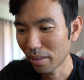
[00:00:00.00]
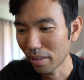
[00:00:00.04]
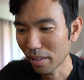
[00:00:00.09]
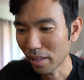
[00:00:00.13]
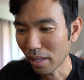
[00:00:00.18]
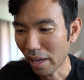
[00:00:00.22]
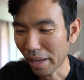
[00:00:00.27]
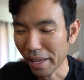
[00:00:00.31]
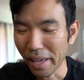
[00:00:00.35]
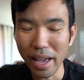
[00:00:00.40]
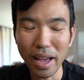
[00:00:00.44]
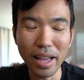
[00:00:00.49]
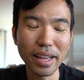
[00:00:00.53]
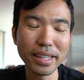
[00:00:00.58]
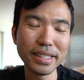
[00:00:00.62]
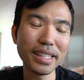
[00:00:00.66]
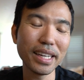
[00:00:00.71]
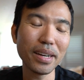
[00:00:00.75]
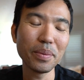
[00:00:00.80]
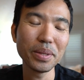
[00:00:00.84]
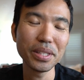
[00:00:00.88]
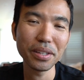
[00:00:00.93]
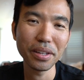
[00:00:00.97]
I
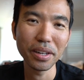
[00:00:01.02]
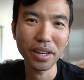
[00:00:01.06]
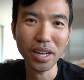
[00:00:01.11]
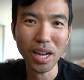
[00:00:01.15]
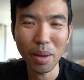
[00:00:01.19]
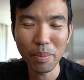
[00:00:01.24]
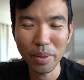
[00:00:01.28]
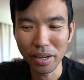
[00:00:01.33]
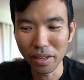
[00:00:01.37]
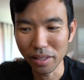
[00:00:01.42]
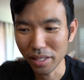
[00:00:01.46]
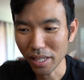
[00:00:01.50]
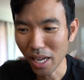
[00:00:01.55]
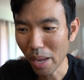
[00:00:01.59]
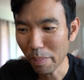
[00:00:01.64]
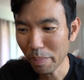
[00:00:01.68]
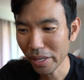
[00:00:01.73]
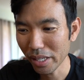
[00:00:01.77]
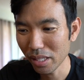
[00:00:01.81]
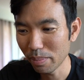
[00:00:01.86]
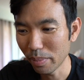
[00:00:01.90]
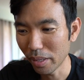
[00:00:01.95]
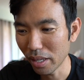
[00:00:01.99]
said I wasn't going to comment on
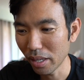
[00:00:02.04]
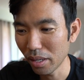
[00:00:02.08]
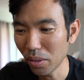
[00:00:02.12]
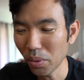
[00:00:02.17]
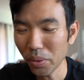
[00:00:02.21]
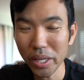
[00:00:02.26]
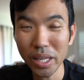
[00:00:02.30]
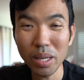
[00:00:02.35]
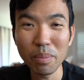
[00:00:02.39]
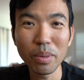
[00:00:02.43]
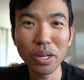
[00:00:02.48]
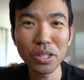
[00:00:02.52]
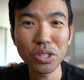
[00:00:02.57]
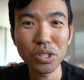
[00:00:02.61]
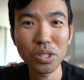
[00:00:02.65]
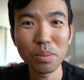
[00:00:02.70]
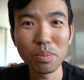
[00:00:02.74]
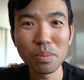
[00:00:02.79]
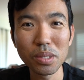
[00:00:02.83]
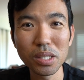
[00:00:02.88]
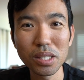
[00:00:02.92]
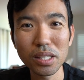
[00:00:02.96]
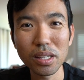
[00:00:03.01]
toppings, but enoki
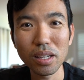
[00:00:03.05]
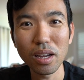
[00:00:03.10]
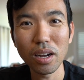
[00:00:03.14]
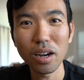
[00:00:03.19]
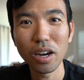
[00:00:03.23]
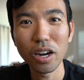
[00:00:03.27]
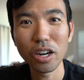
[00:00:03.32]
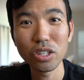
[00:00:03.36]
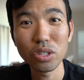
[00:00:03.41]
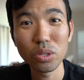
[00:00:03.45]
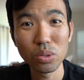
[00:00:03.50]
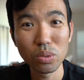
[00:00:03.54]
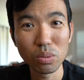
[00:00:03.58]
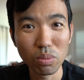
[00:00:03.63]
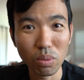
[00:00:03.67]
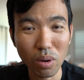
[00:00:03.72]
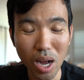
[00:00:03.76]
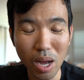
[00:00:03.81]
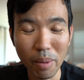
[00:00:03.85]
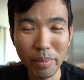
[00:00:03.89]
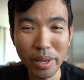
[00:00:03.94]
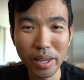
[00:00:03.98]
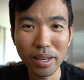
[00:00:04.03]
mushrooms are to
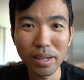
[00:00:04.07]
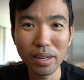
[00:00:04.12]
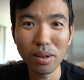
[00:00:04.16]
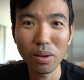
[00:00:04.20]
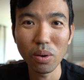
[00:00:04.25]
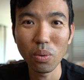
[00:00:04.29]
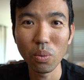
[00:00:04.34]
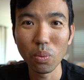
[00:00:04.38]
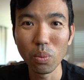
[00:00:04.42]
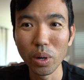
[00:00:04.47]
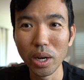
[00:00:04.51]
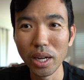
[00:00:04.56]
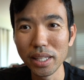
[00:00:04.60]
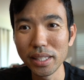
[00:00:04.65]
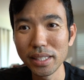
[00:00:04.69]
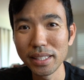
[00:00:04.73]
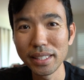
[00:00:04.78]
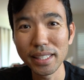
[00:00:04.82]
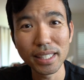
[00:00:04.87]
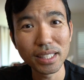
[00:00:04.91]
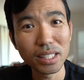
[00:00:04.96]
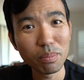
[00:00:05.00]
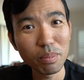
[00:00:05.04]
ramen what
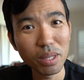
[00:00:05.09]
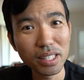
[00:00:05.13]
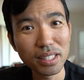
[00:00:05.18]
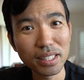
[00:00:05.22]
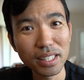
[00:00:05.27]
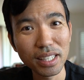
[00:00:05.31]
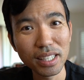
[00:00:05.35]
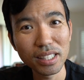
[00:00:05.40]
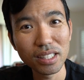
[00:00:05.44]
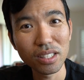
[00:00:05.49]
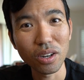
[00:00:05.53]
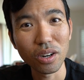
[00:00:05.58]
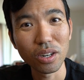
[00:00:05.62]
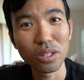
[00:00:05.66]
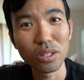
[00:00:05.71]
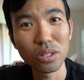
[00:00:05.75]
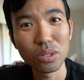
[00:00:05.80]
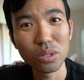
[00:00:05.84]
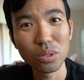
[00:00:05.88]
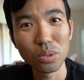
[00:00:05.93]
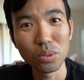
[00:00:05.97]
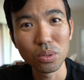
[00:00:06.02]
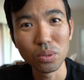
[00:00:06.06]
sesame seeds are
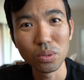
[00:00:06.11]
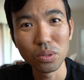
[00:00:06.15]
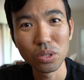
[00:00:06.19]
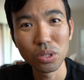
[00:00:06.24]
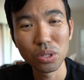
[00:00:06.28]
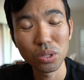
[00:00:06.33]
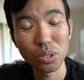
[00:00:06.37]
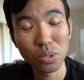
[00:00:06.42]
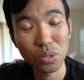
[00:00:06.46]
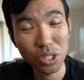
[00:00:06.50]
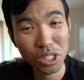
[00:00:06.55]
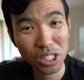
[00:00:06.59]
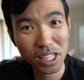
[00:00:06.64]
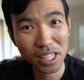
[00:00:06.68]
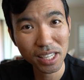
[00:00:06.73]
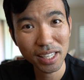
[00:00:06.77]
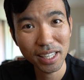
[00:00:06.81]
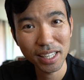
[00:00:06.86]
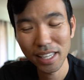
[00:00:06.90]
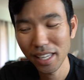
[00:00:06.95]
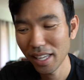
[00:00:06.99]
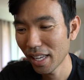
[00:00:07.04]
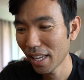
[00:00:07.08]
to
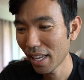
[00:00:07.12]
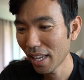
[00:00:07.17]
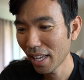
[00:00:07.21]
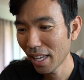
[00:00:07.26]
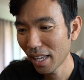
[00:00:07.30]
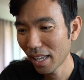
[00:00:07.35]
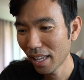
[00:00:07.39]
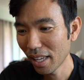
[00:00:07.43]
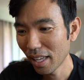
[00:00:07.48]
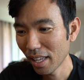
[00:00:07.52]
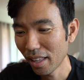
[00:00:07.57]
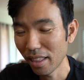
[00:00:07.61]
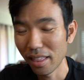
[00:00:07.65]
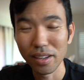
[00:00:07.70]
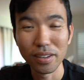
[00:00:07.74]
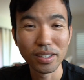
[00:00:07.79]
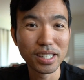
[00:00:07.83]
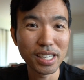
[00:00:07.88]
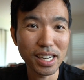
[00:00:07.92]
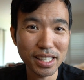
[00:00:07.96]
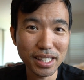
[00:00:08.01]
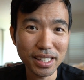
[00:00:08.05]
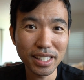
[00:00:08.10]
sushi. They're
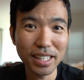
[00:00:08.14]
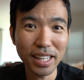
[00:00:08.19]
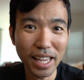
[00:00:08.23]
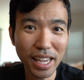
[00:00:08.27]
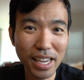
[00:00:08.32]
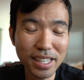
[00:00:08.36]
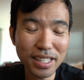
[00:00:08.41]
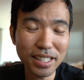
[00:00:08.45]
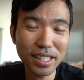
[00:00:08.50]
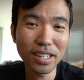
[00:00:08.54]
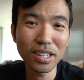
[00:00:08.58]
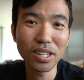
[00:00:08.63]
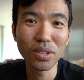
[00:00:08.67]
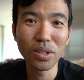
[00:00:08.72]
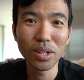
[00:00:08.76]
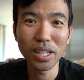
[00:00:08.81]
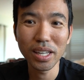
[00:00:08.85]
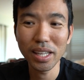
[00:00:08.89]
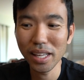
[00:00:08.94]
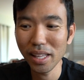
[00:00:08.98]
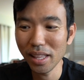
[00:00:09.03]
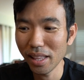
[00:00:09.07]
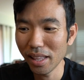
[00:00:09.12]
just an Asian
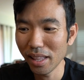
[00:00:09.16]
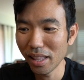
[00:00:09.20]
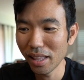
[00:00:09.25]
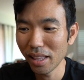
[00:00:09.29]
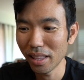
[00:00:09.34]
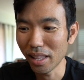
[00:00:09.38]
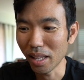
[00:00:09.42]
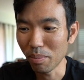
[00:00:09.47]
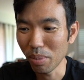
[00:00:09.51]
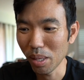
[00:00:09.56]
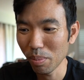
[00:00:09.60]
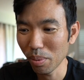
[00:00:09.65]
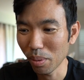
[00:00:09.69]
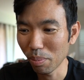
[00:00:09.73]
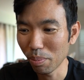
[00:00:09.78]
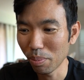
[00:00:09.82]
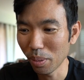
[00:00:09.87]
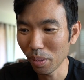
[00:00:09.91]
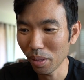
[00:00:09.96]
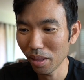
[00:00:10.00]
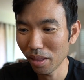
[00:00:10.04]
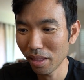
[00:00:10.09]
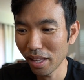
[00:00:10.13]
ingredient that people
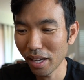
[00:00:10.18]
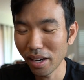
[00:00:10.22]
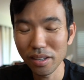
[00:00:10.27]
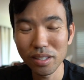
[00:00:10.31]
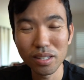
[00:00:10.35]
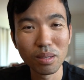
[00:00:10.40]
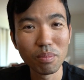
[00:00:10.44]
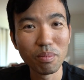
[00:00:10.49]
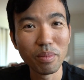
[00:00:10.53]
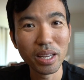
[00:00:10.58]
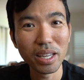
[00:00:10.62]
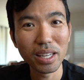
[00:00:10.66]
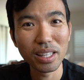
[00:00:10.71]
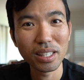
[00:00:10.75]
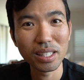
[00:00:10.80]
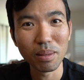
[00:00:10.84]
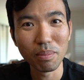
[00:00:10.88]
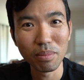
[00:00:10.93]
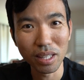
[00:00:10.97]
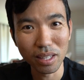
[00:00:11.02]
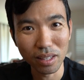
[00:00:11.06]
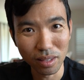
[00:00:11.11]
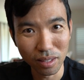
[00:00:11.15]
put there to make
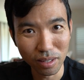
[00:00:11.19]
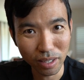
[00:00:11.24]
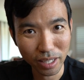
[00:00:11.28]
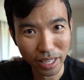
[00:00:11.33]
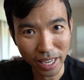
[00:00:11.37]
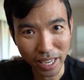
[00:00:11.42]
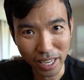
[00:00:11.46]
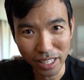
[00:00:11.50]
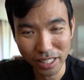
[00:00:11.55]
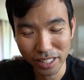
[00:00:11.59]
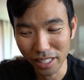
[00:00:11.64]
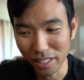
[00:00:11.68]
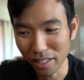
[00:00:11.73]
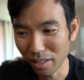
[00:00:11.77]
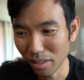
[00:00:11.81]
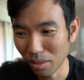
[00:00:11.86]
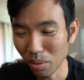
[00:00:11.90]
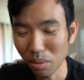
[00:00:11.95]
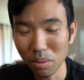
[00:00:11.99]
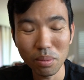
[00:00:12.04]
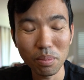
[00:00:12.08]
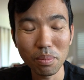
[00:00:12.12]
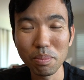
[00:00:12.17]
something look Asian.
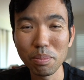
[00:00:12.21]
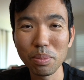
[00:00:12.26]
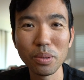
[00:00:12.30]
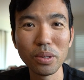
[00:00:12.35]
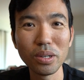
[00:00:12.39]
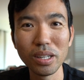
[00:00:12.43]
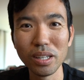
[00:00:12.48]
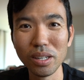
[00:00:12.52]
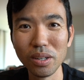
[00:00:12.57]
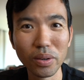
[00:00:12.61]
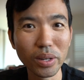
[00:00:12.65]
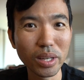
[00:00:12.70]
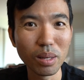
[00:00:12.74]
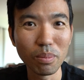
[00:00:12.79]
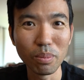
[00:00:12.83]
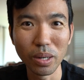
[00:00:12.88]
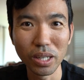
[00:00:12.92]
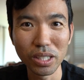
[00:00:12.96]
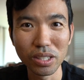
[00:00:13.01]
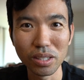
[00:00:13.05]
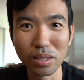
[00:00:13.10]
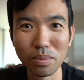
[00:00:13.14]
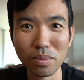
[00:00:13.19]
Don't put enoki
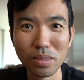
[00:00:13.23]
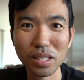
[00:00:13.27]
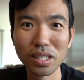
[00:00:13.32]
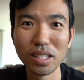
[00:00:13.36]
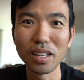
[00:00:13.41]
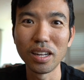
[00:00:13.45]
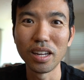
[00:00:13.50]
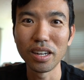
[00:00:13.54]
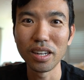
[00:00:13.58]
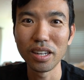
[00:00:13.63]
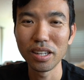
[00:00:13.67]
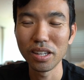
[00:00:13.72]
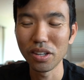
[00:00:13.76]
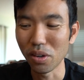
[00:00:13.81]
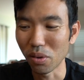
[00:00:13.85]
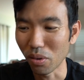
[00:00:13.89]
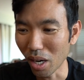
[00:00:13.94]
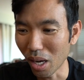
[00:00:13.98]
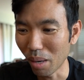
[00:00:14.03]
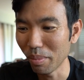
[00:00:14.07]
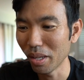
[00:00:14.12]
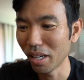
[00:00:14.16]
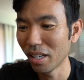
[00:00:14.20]
mushrooms on your
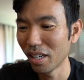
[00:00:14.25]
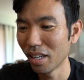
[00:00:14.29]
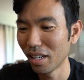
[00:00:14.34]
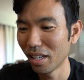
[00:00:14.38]
ramen.